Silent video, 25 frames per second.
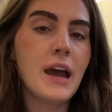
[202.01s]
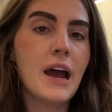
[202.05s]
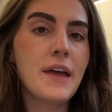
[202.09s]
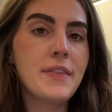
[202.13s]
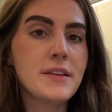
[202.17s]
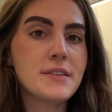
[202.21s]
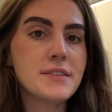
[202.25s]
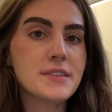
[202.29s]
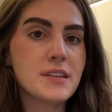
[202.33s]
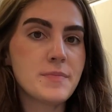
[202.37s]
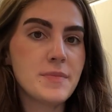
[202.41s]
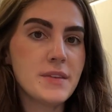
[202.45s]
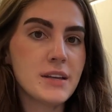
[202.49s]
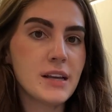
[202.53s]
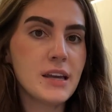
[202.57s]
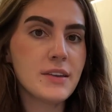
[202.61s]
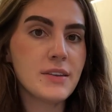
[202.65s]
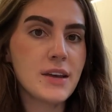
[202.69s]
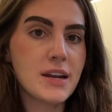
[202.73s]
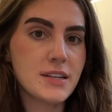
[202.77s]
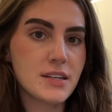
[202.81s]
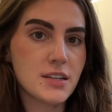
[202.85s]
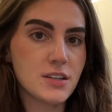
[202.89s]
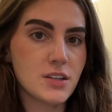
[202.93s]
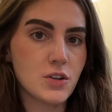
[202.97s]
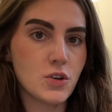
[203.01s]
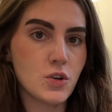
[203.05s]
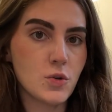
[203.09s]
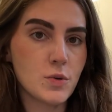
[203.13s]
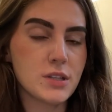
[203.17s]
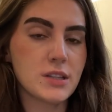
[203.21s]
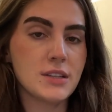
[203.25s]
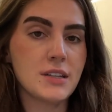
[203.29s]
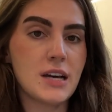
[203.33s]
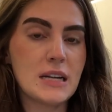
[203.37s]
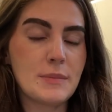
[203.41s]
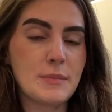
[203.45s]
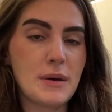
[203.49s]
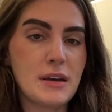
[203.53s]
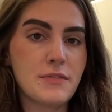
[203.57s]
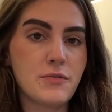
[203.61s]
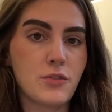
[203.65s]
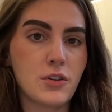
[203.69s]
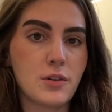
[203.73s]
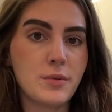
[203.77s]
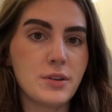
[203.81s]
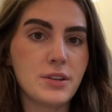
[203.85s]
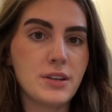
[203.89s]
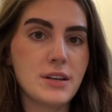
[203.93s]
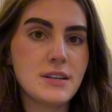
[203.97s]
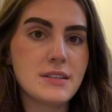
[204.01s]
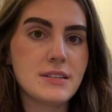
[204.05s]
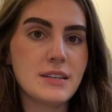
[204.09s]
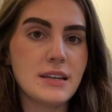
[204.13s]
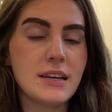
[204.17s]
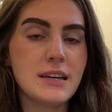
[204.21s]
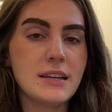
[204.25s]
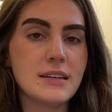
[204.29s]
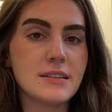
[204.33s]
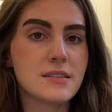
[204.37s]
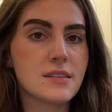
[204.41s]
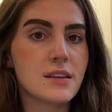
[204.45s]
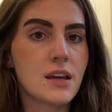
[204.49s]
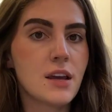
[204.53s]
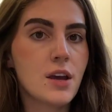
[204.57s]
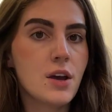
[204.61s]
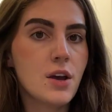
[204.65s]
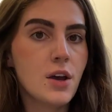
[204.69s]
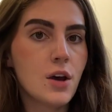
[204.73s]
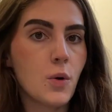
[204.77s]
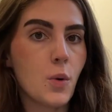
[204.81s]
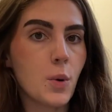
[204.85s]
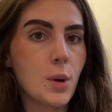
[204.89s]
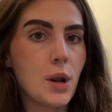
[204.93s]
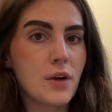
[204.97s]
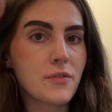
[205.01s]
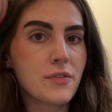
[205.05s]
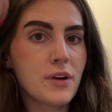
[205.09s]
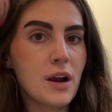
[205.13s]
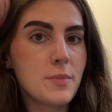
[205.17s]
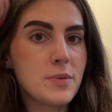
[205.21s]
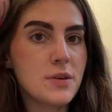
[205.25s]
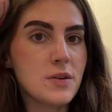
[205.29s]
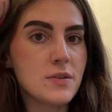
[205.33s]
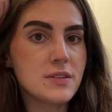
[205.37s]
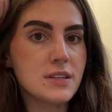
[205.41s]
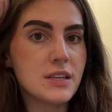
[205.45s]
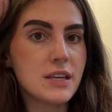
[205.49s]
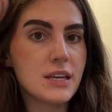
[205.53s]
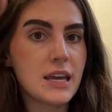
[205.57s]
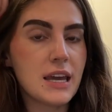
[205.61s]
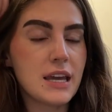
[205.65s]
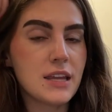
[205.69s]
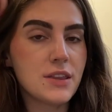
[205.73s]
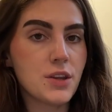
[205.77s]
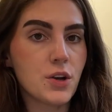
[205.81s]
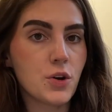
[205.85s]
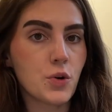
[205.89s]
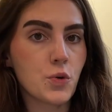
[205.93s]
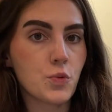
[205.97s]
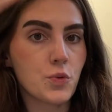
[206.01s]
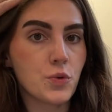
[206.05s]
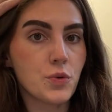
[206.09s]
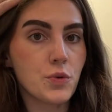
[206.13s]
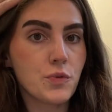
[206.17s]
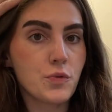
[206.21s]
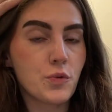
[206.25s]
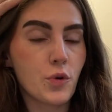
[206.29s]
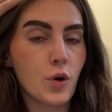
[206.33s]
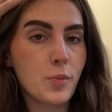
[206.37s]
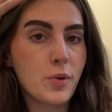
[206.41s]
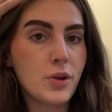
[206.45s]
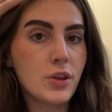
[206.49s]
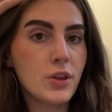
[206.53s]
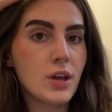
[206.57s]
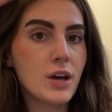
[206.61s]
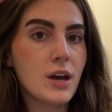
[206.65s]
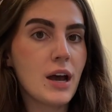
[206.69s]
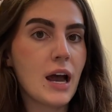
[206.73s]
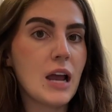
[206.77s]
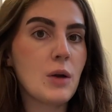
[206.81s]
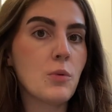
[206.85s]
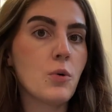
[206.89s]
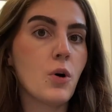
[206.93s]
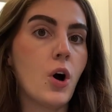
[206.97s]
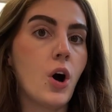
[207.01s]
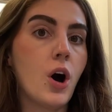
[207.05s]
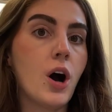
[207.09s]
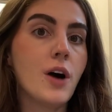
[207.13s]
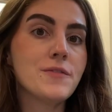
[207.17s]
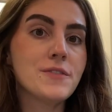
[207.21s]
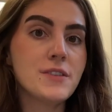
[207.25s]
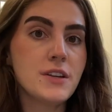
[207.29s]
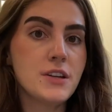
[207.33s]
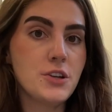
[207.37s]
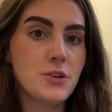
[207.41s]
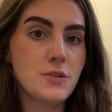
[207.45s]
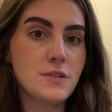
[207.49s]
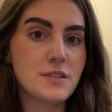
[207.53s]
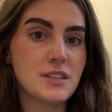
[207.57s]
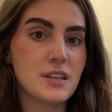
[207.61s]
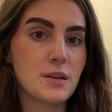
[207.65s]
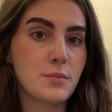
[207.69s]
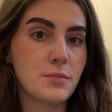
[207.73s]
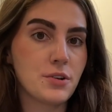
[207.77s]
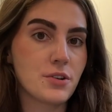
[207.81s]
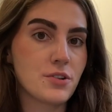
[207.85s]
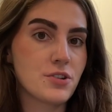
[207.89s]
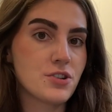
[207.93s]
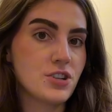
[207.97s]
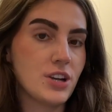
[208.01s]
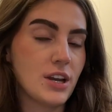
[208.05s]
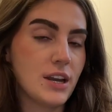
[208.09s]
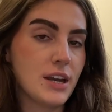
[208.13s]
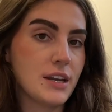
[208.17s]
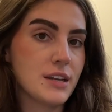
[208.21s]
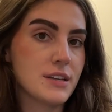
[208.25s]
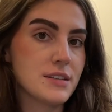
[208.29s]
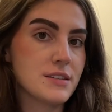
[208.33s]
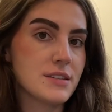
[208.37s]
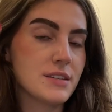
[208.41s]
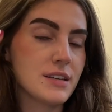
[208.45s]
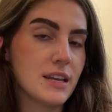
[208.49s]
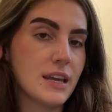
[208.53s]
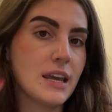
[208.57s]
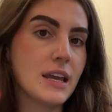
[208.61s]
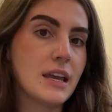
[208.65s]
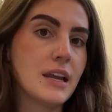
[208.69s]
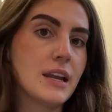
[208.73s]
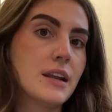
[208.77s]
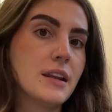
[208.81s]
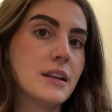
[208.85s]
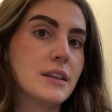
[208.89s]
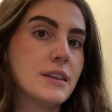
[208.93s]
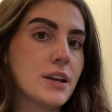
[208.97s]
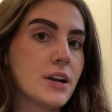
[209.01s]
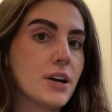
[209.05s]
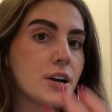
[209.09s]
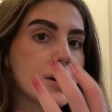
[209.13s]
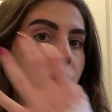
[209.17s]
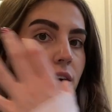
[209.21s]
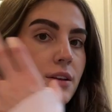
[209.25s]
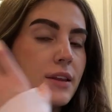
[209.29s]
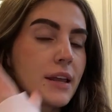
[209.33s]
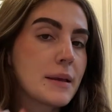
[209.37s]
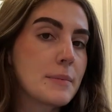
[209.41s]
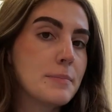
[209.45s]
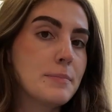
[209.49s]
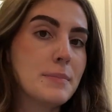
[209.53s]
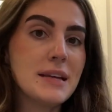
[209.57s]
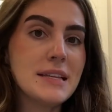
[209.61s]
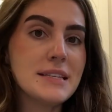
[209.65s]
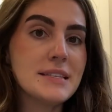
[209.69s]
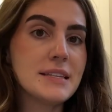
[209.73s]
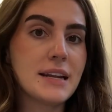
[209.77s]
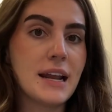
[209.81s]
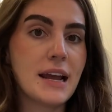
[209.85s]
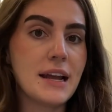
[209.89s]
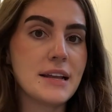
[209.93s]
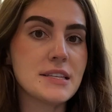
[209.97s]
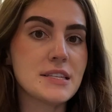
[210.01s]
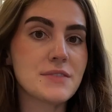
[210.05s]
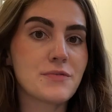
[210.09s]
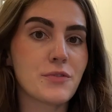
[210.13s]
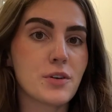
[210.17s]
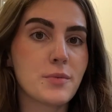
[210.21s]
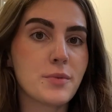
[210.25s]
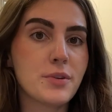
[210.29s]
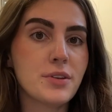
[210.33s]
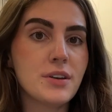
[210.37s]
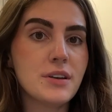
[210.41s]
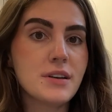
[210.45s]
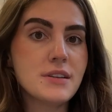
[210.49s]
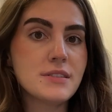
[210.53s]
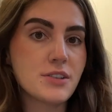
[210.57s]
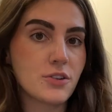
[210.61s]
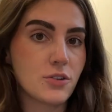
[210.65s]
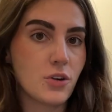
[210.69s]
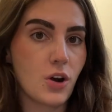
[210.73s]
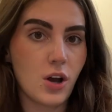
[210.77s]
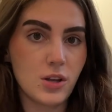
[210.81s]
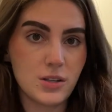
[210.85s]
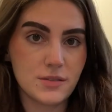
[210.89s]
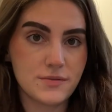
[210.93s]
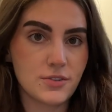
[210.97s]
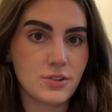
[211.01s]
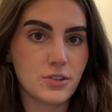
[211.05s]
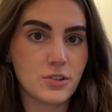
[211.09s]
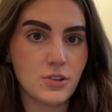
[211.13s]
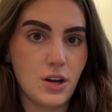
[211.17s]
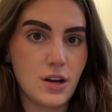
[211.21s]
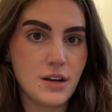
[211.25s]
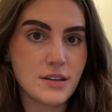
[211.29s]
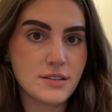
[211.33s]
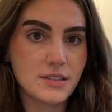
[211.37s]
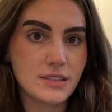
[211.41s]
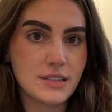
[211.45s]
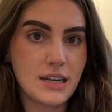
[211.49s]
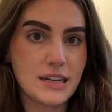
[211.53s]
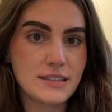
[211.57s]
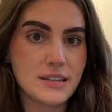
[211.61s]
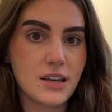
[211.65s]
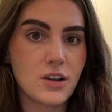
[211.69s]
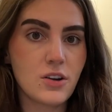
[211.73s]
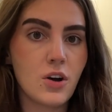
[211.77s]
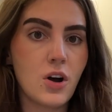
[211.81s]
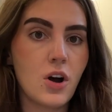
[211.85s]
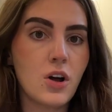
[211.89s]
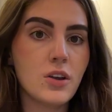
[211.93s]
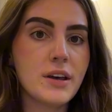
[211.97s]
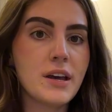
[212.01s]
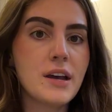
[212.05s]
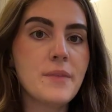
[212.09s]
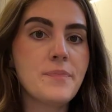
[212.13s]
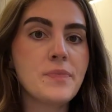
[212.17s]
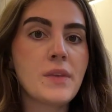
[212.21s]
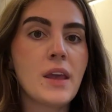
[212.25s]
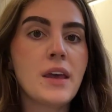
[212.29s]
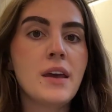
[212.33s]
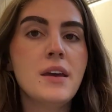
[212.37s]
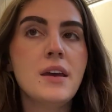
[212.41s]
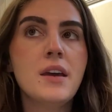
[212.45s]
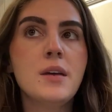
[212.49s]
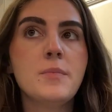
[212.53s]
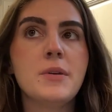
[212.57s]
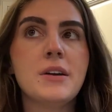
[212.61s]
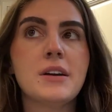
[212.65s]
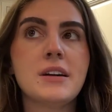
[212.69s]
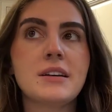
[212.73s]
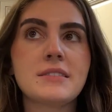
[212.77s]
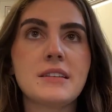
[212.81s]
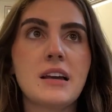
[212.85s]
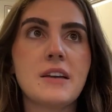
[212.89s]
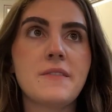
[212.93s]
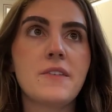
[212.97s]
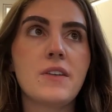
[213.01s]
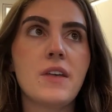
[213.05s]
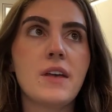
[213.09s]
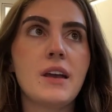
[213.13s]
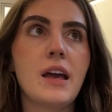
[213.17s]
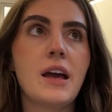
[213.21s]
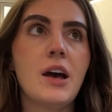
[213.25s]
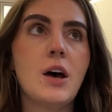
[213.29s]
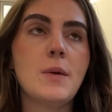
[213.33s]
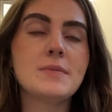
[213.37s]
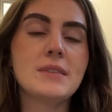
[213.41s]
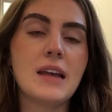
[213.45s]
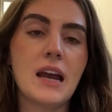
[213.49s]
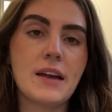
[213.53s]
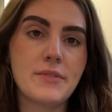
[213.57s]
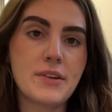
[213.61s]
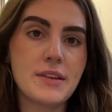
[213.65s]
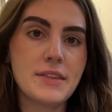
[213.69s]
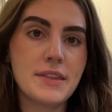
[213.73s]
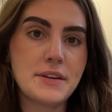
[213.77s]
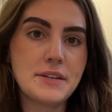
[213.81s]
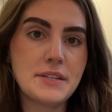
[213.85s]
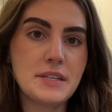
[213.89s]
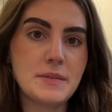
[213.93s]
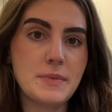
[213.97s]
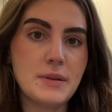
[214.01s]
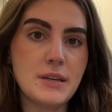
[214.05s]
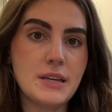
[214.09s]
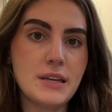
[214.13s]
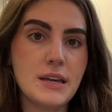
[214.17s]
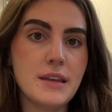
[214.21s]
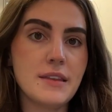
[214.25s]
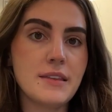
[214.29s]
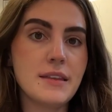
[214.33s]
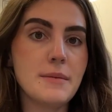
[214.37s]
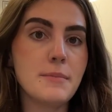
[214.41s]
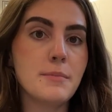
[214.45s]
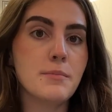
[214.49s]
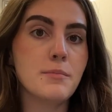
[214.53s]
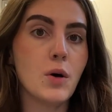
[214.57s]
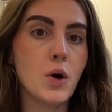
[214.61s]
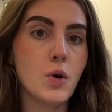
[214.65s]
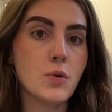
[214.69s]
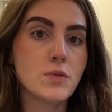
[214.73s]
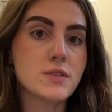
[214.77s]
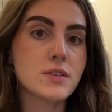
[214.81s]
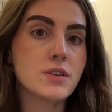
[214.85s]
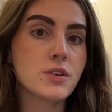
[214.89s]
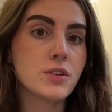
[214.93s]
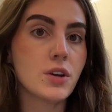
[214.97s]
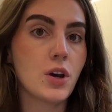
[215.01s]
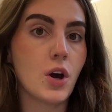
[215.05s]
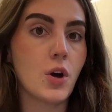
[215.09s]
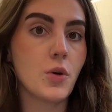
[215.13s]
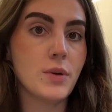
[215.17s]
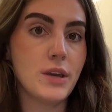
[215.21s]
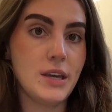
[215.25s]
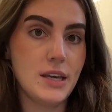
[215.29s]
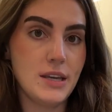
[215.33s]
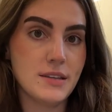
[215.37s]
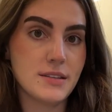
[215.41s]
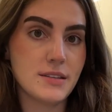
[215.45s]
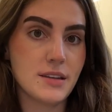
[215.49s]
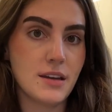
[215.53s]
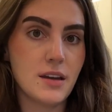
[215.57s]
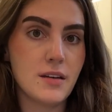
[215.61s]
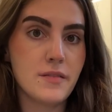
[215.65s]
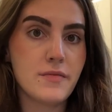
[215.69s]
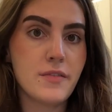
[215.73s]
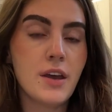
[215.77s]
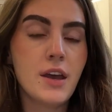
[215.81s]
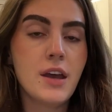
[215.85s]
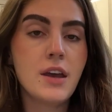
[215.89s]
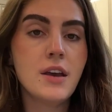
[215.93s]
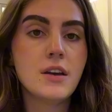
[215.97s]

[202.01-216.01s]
And then something I like to do with a lot of my formulas is whatever I'm using in their root formula, I will often use similar shades in their like mids and ends formulas, or all over gloss as I call it, because I feel like it helps everything to be the most cohesive.